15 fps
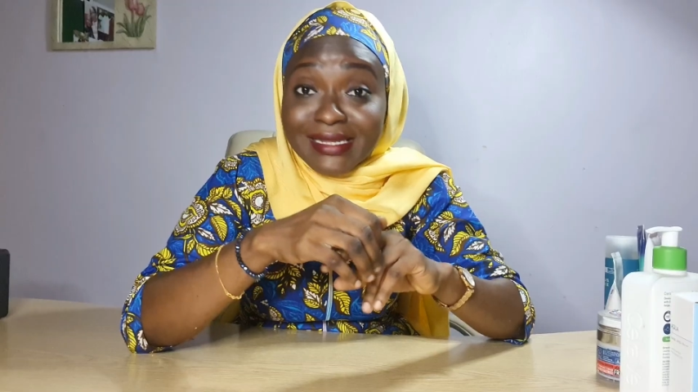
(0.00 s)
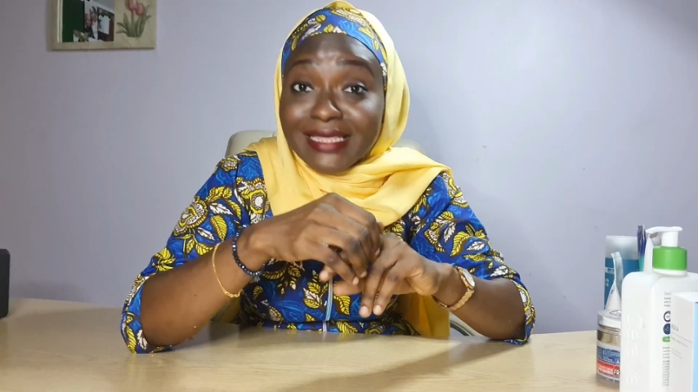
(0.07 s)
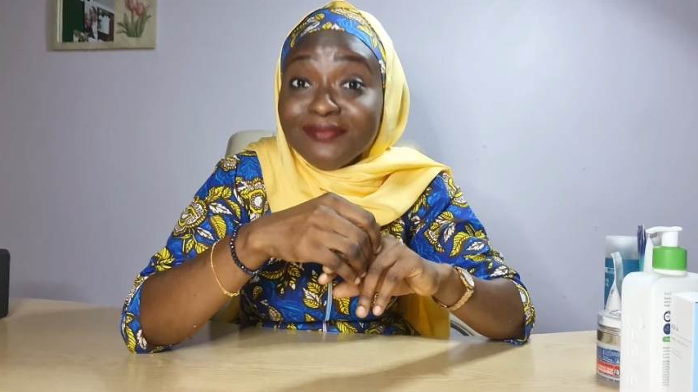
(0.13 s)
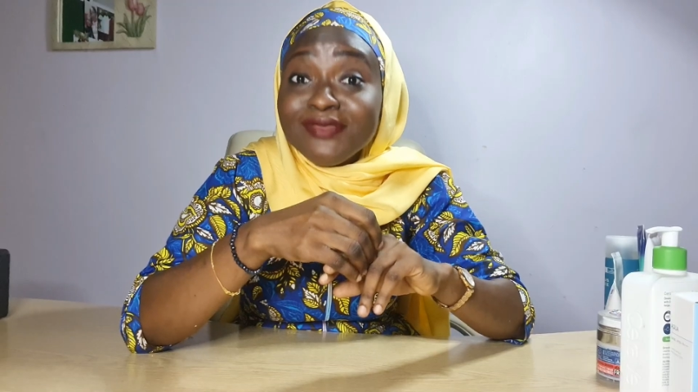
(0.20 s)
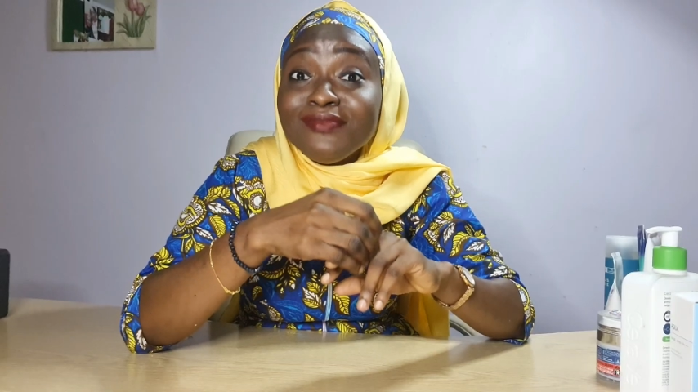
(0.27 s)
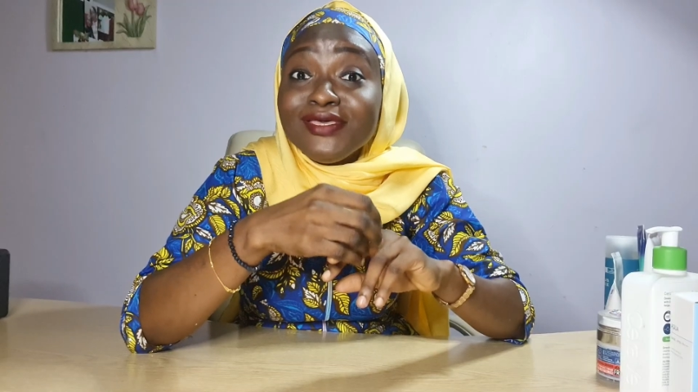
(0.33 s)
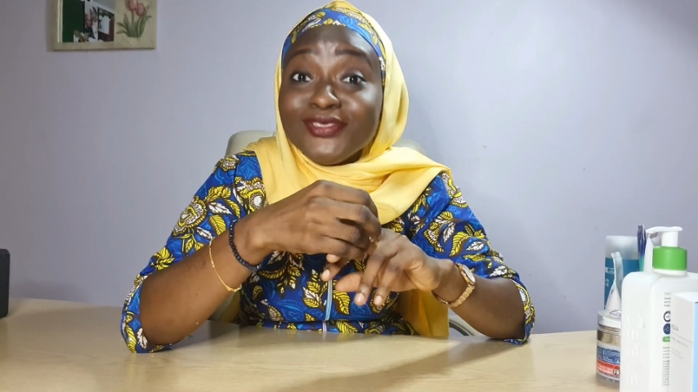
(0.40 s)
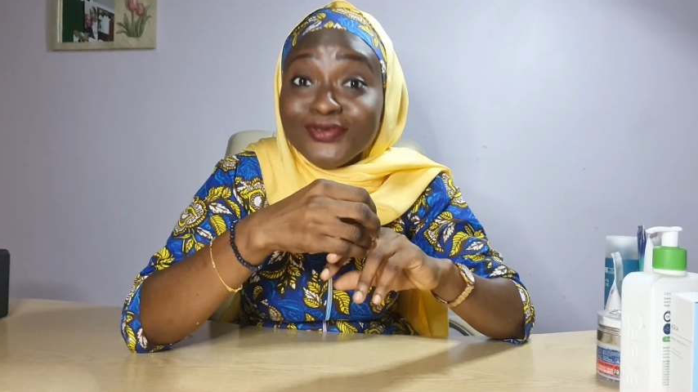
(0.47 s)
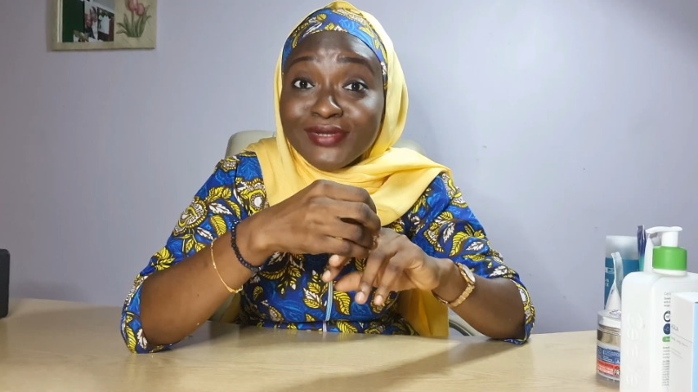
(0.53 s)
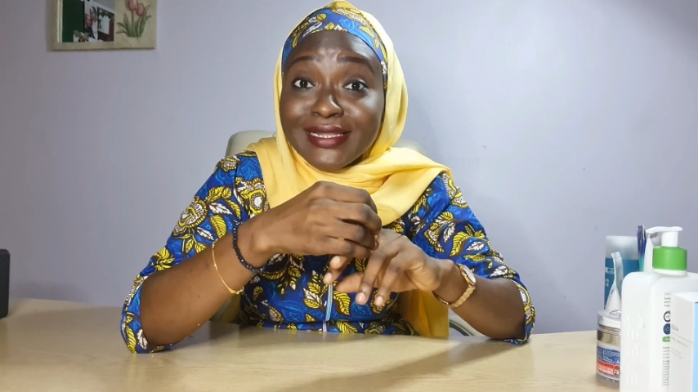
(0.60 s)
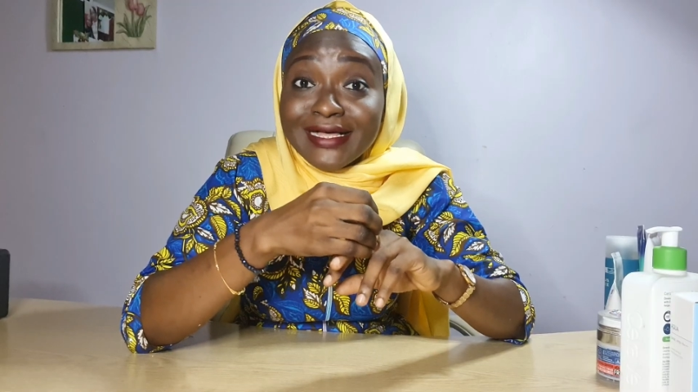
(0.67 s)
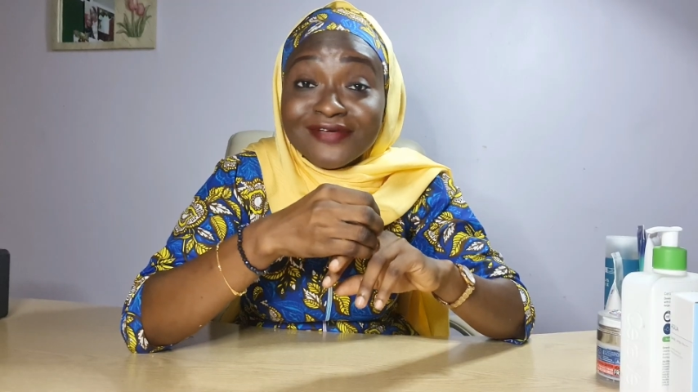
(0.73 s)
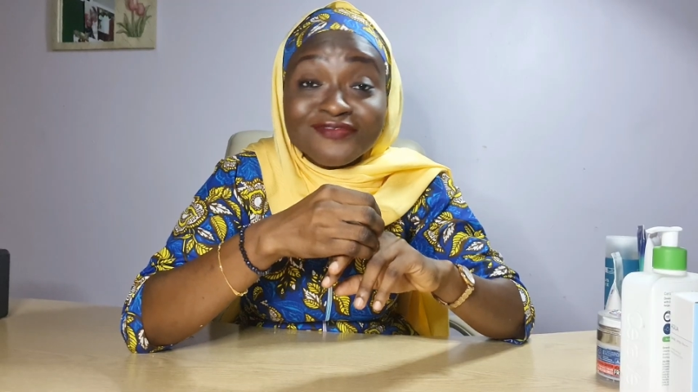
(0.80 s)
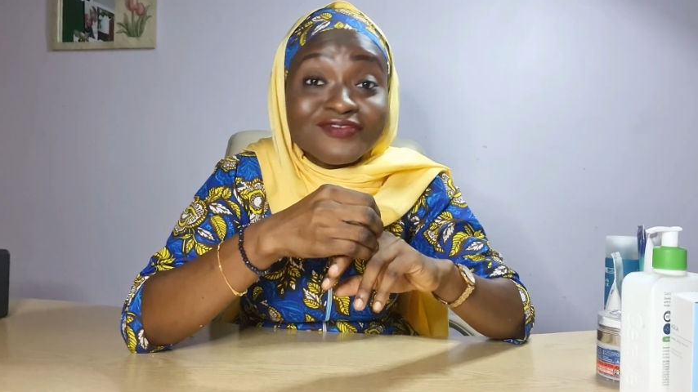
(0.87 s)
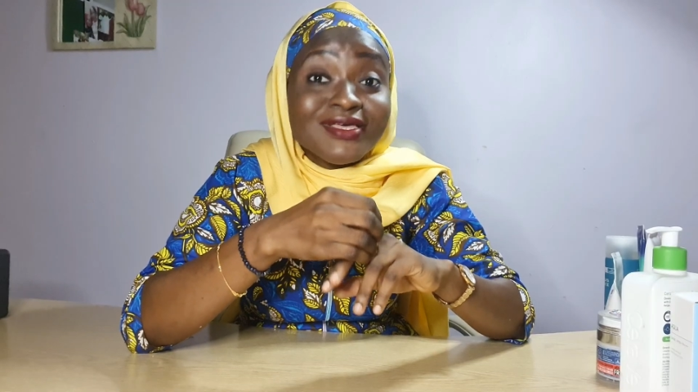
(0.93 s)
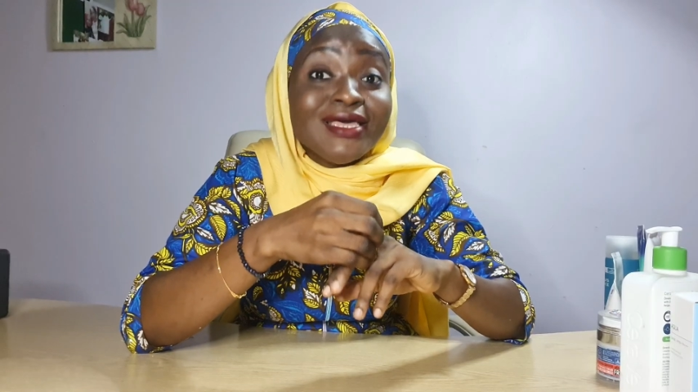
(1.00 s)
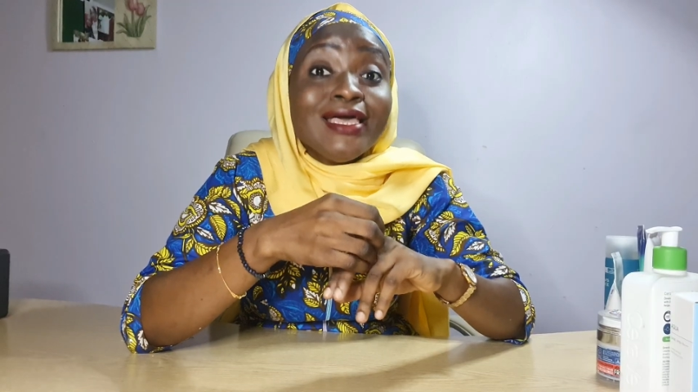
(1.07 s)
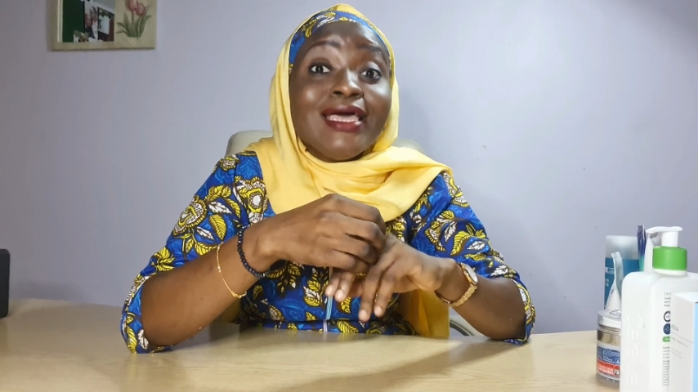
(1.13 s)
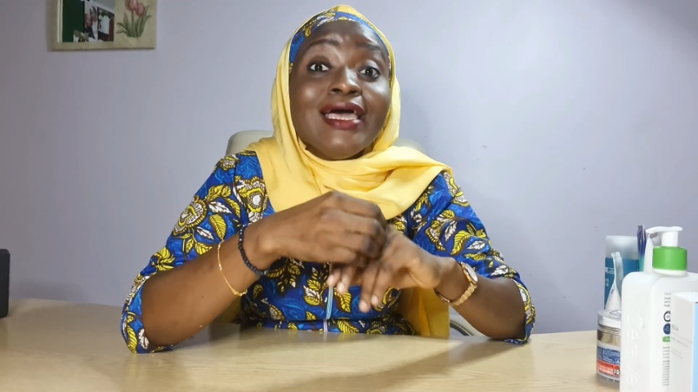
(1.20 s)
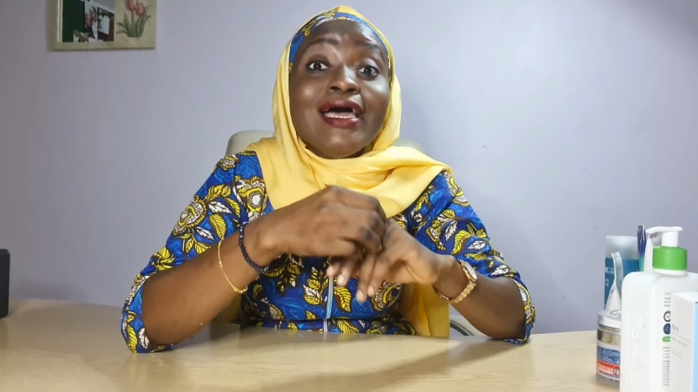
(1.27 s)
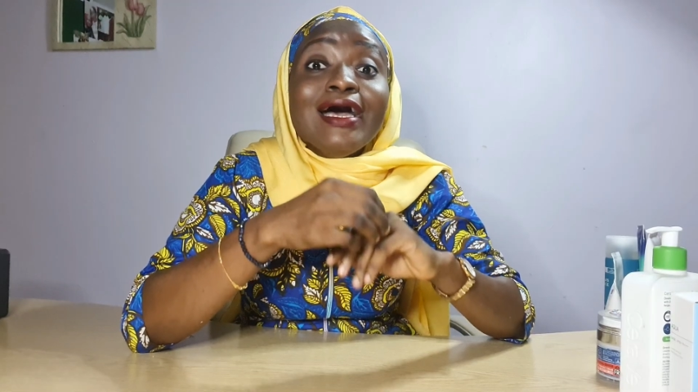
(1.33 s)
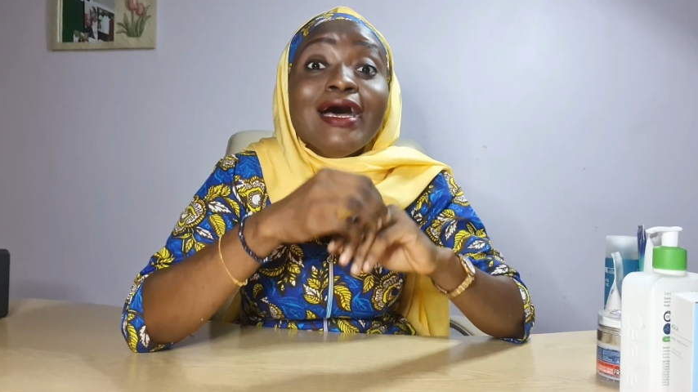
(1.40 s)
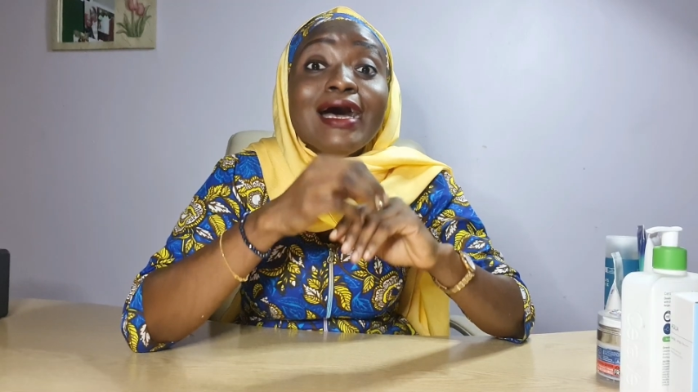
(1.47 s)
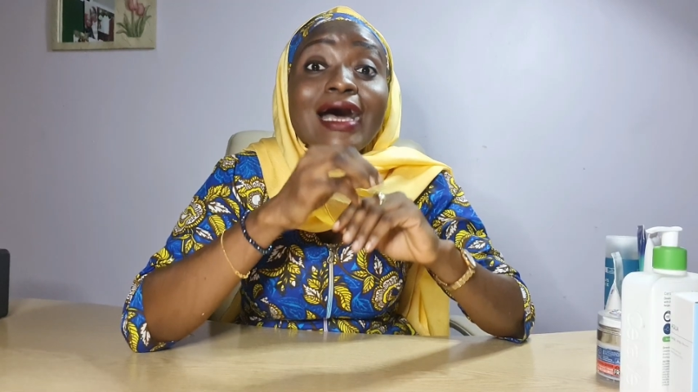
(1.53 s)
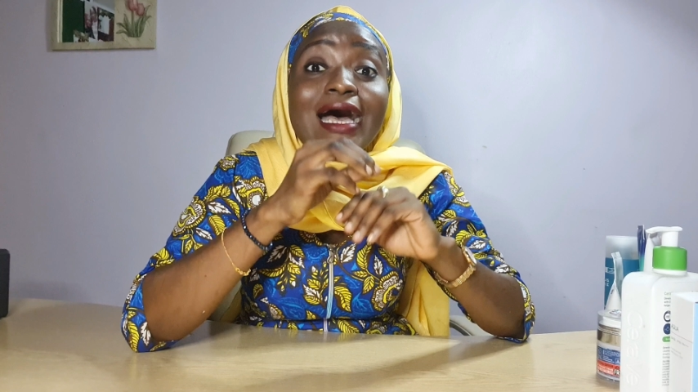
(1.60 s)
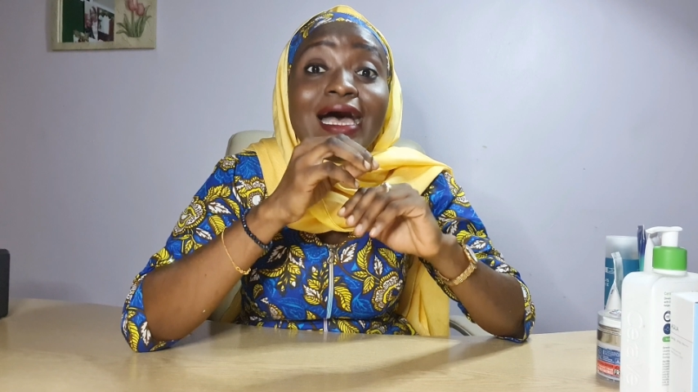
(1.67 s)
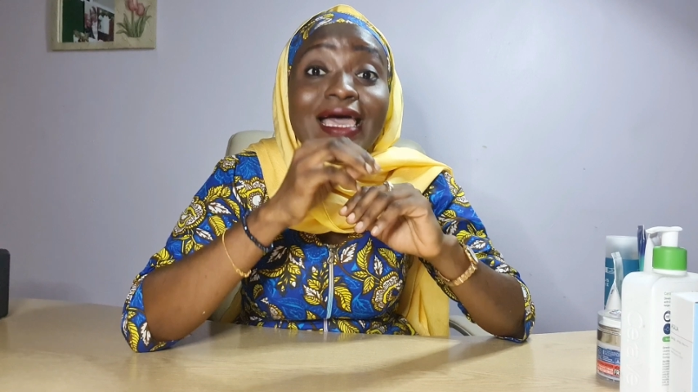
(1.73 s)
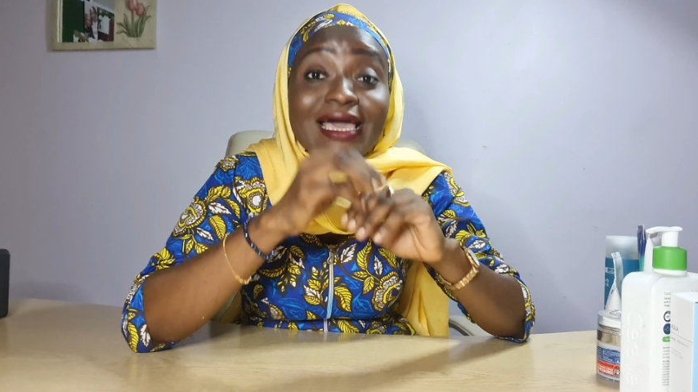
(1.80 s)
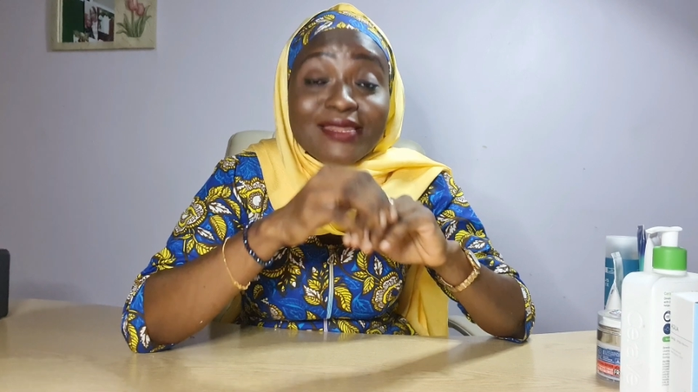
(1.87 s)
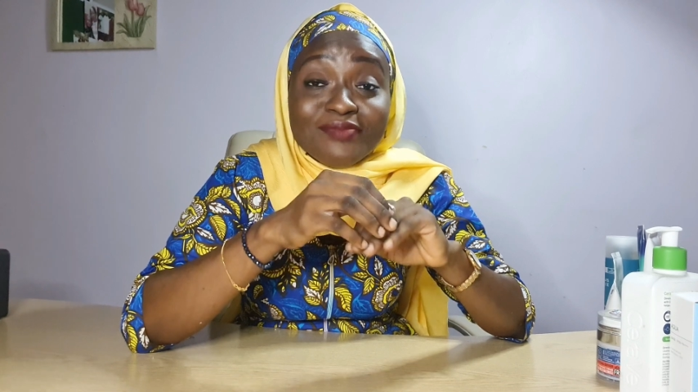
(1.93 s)
And let me make you laugh.
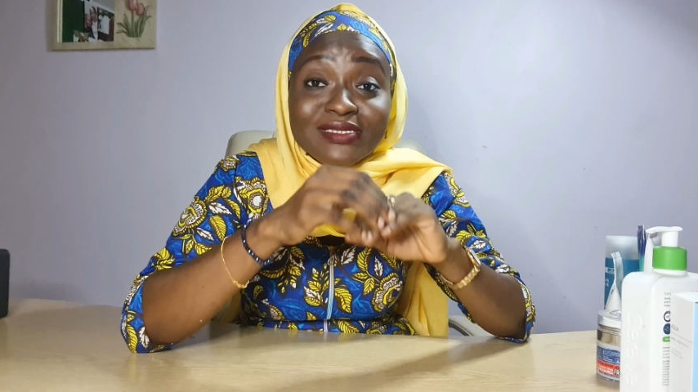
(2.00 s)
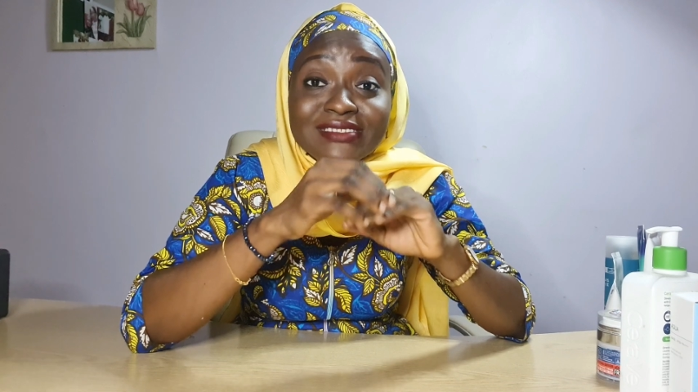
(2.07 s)
I had